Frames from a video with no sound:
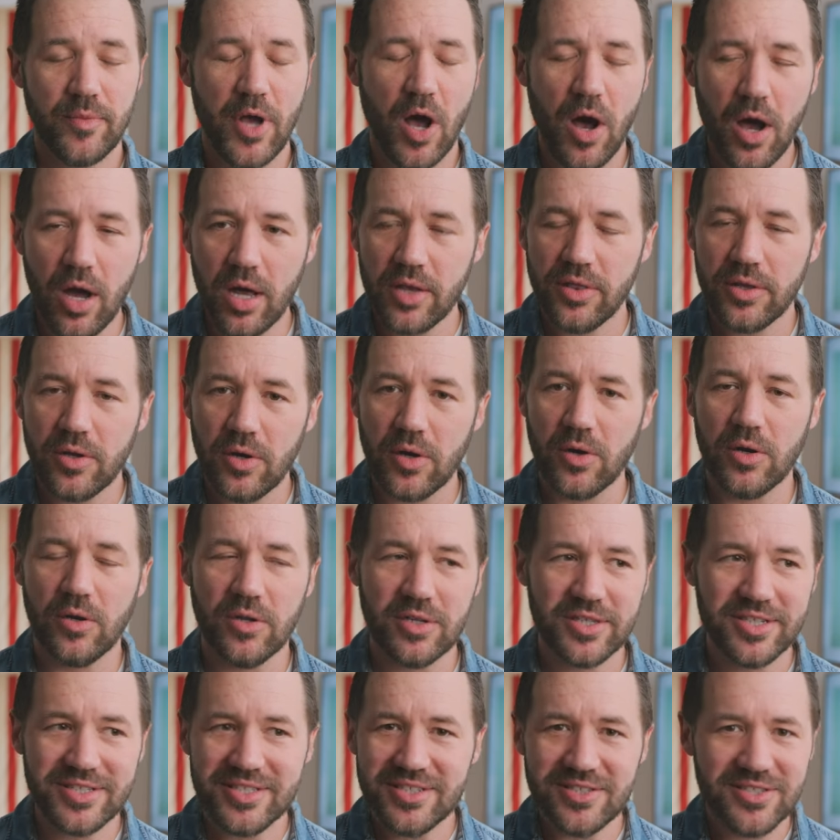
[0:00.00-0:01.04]
On the
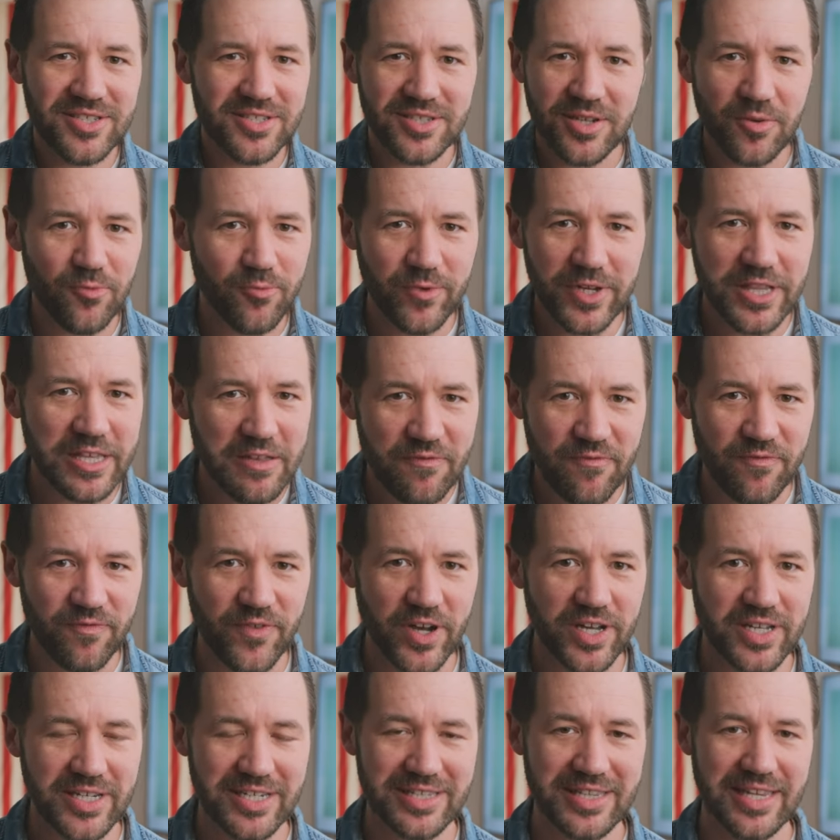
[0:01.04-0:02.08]
whole, this is just a really
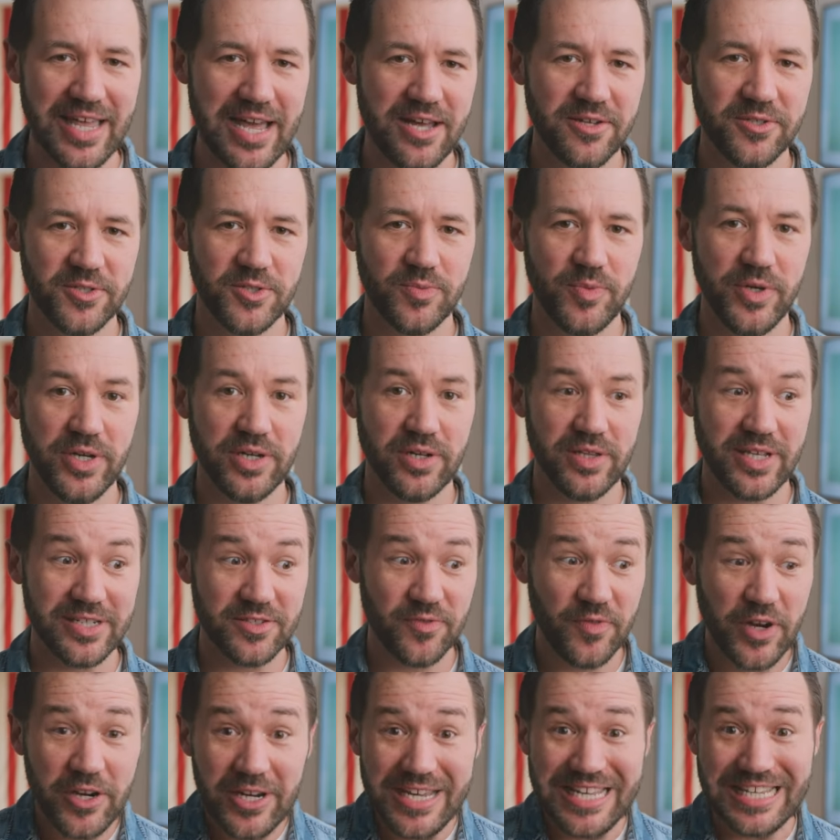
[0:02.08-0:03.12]
fun loudspeaker that's
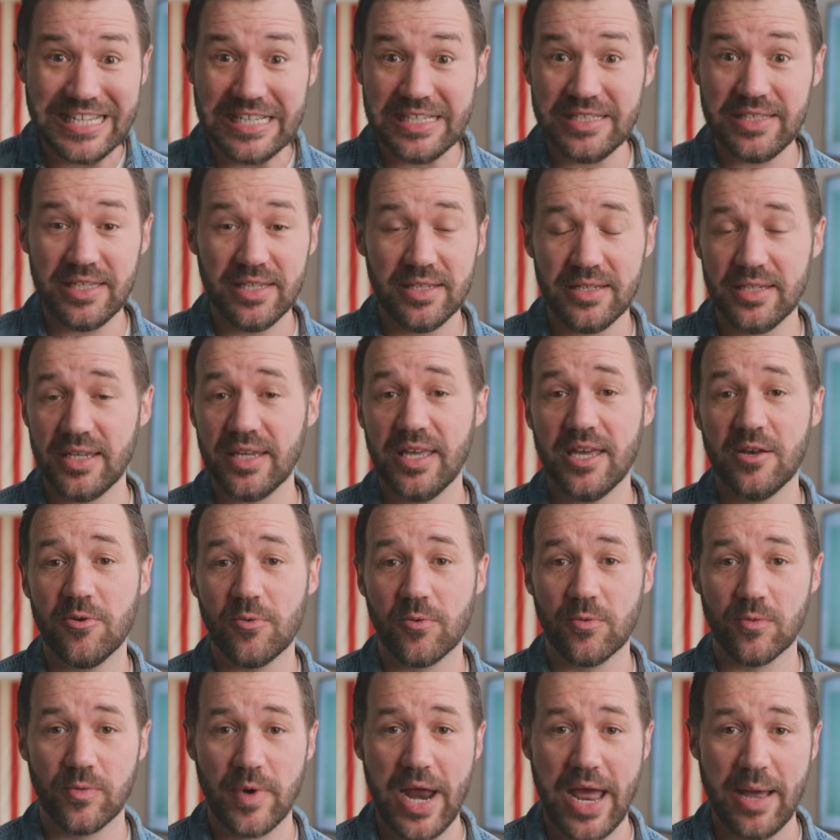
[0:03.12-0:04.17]
very easy to get
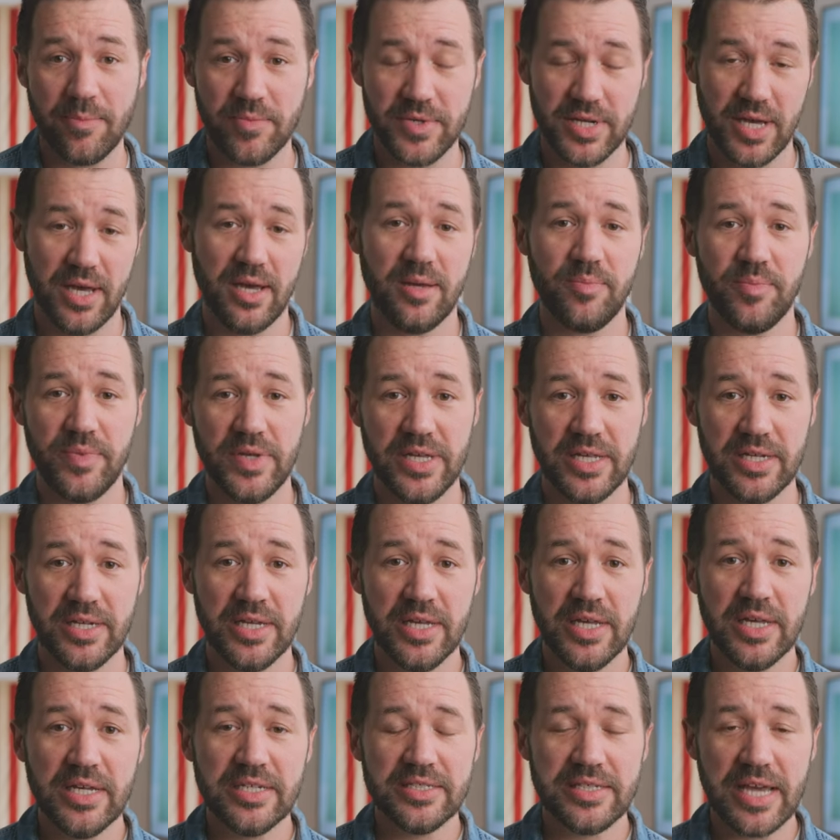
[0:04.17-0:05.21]
wrapped up in.
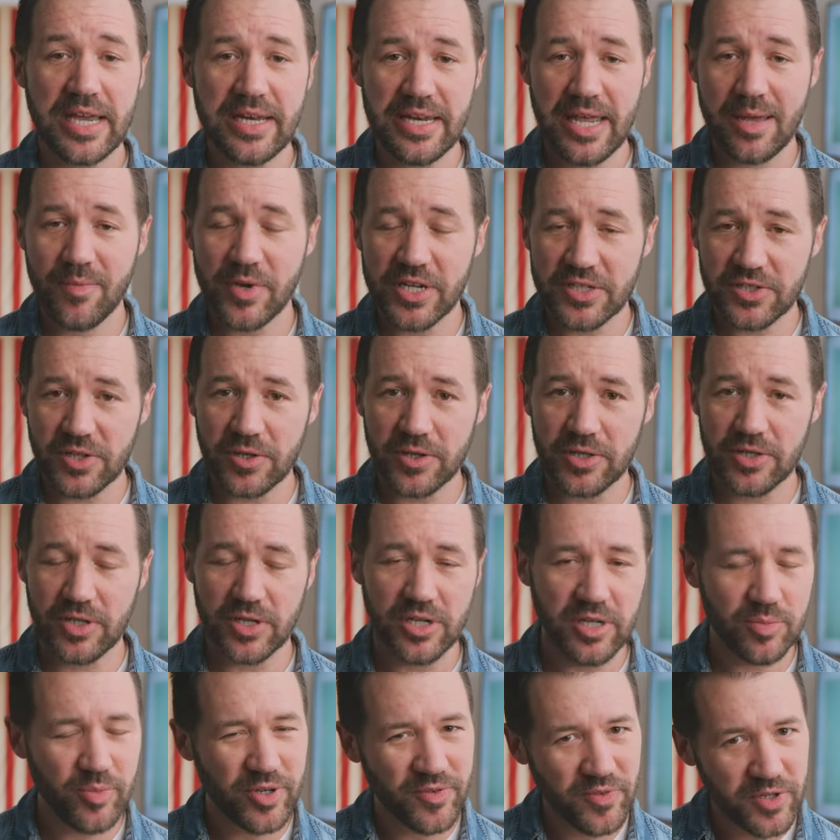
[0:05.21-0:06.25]
Dynamics are
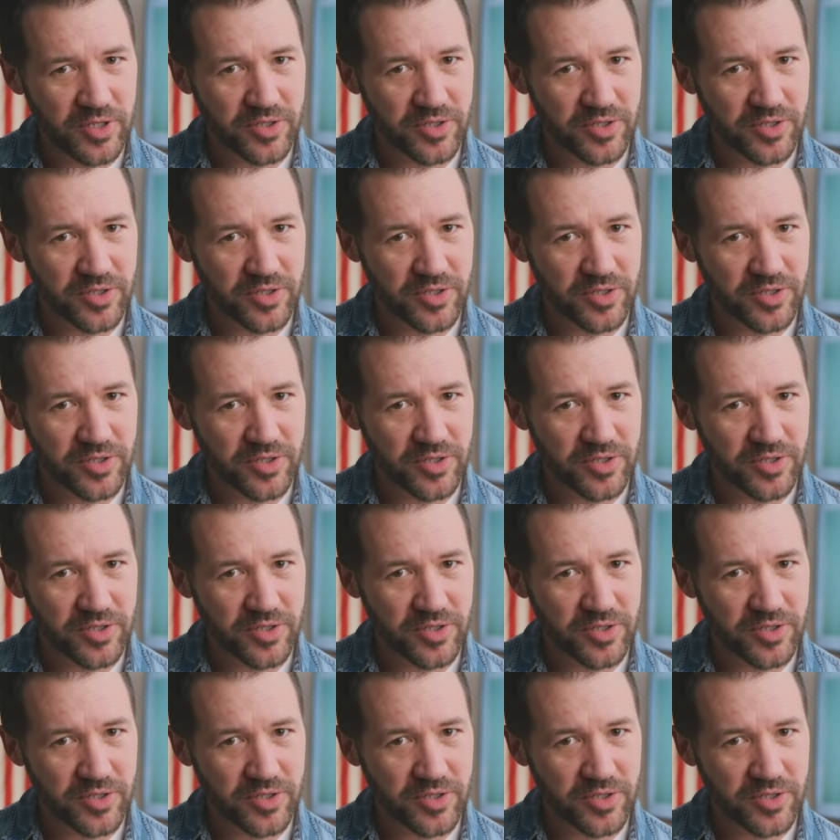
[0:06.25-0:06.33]
good, but if